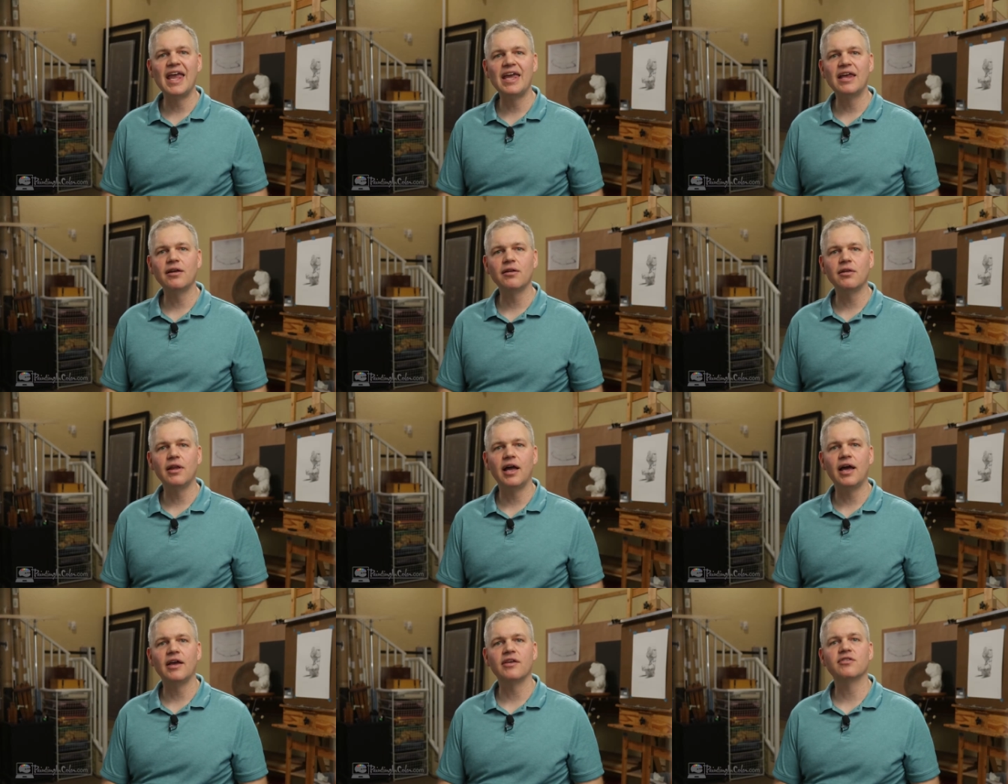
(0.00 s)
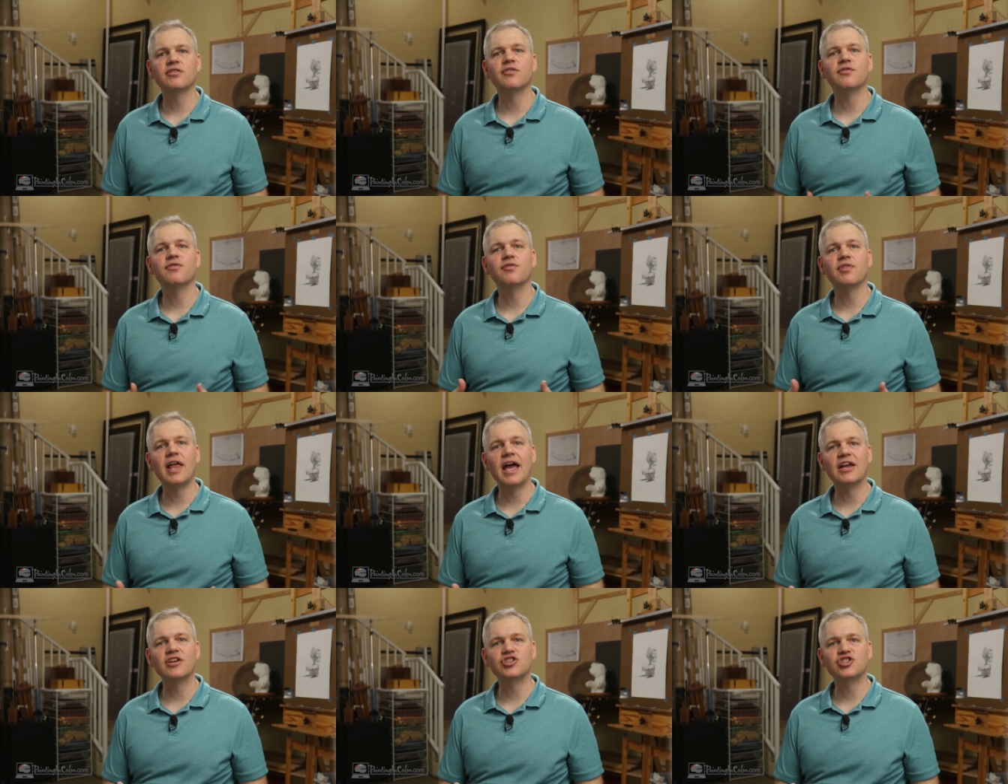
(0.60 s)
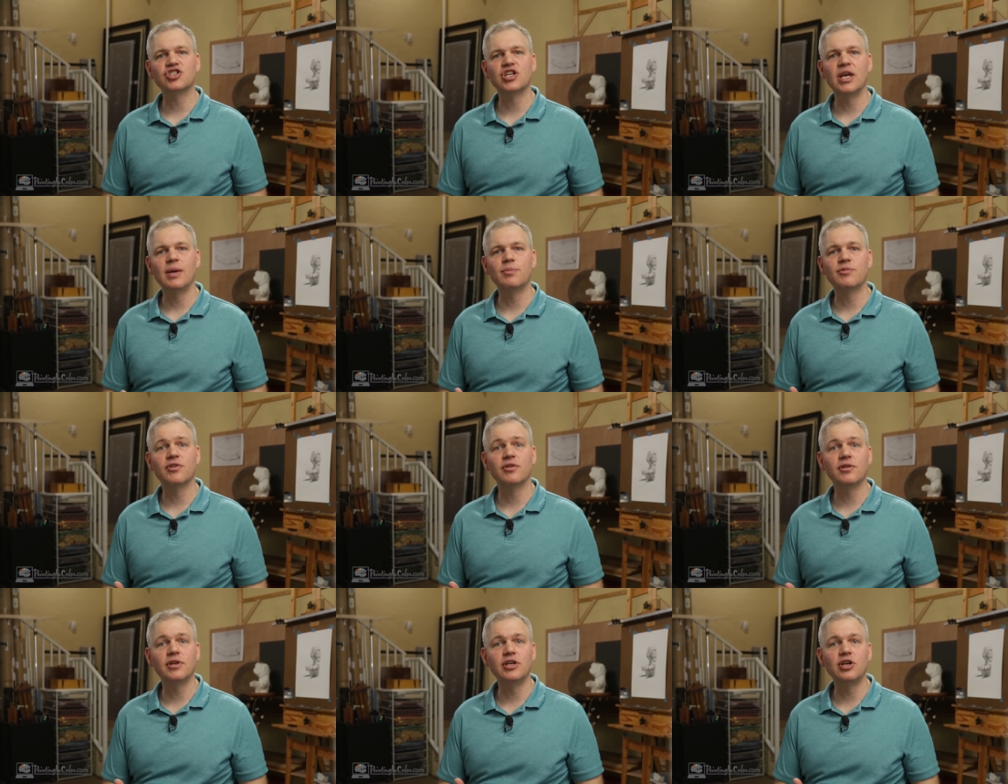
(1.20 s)
analyze the flat
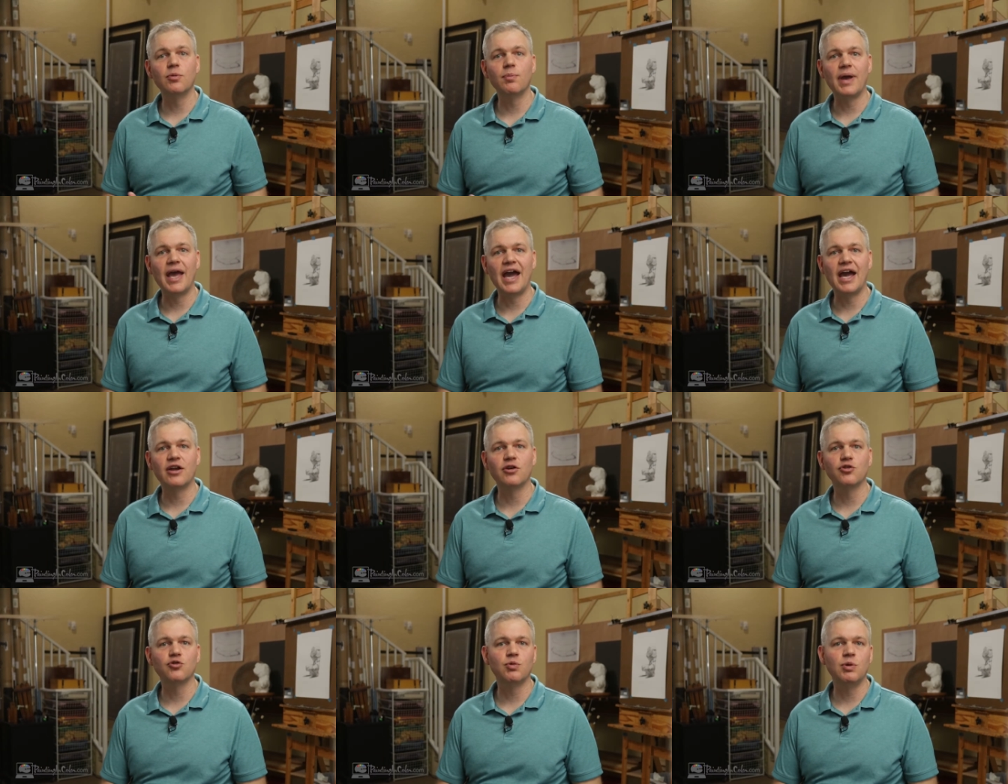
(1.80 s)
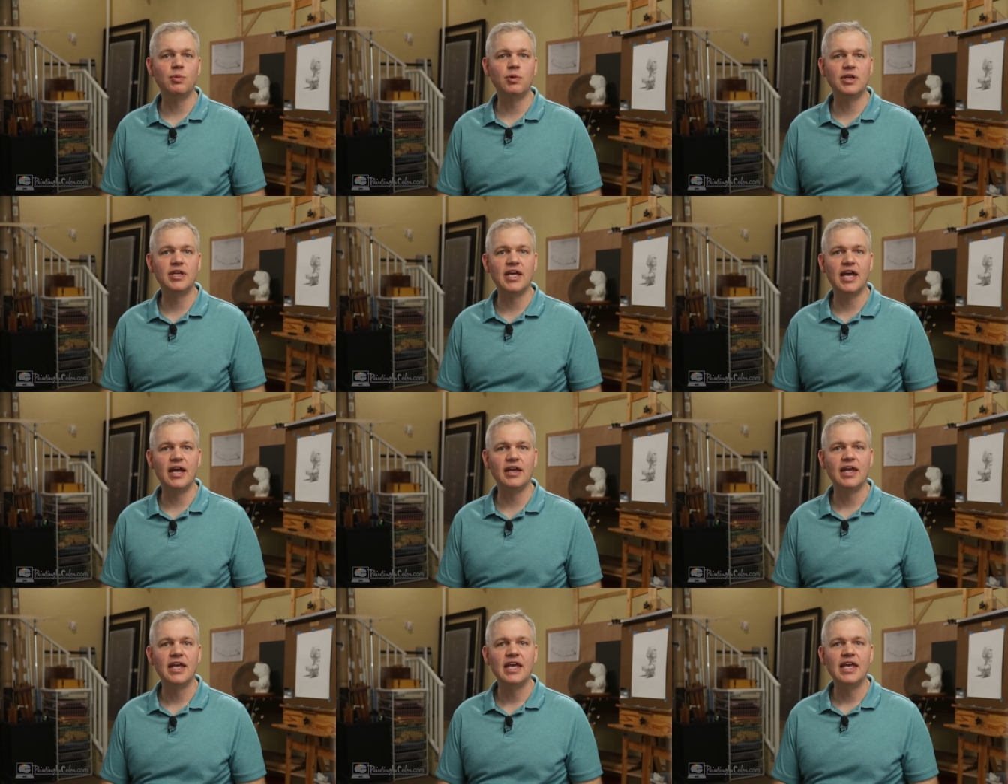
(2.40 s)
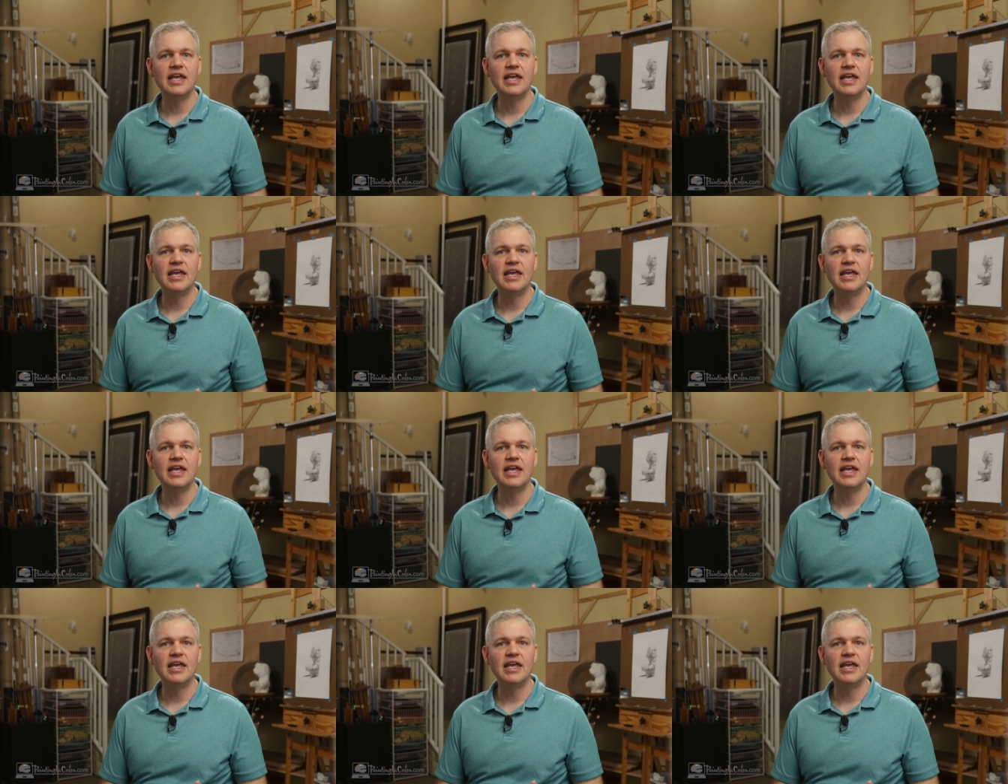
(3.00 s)
shapes and linear patterns we would get